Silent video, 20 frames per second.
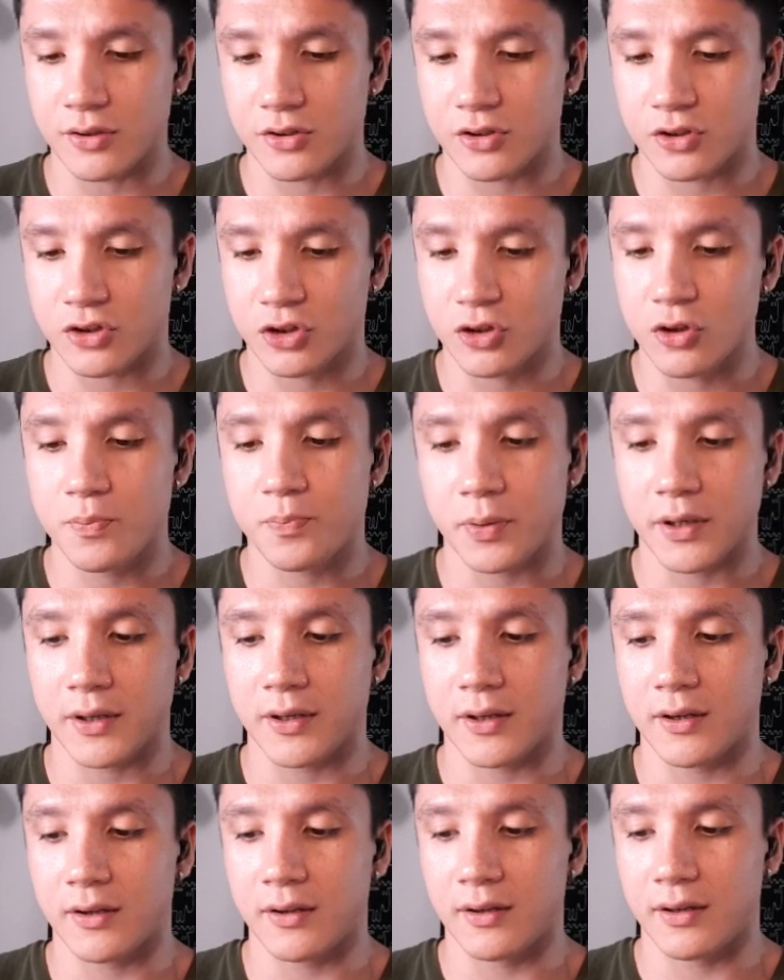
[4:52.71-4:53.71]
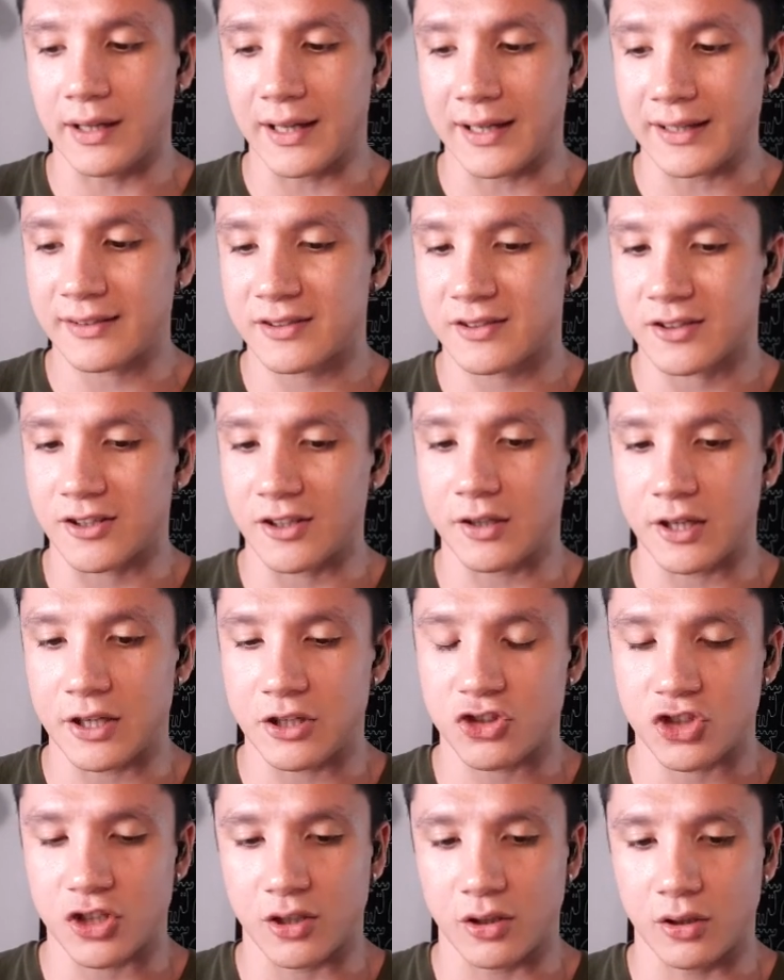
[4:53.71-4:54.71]
super like sturdy
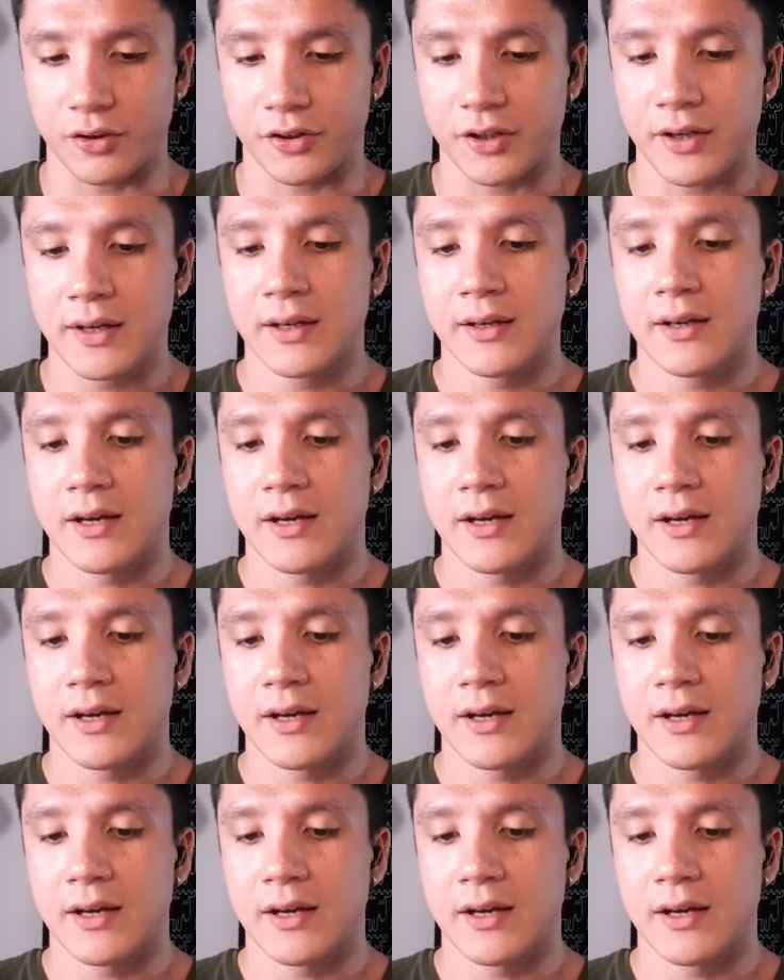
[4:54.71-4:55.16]
shield